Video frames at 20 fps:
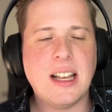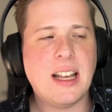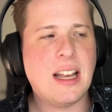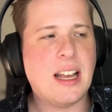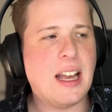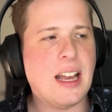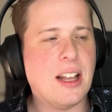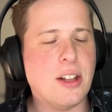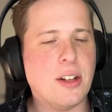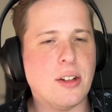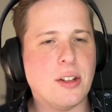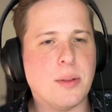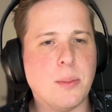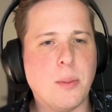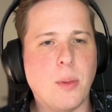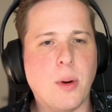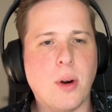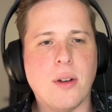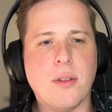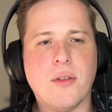I learned a
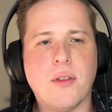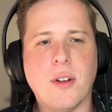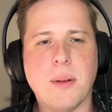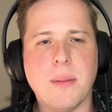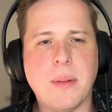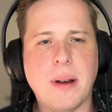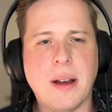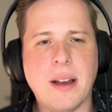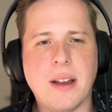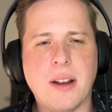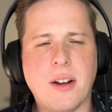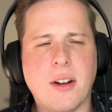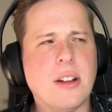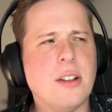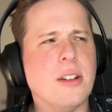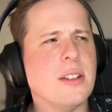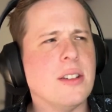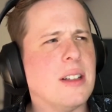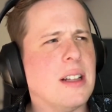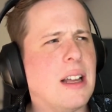lot from
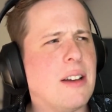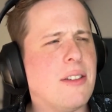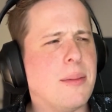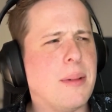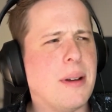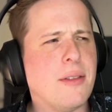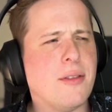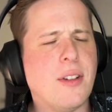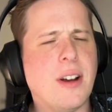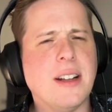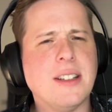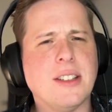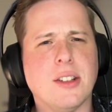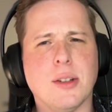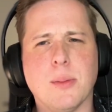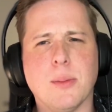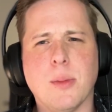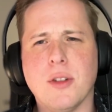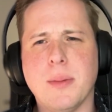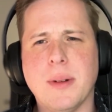my friends. I learned
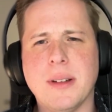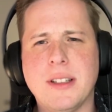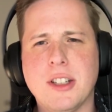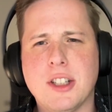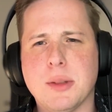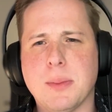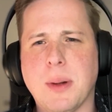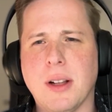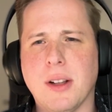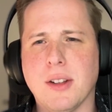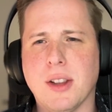more from my teachers, but I learned the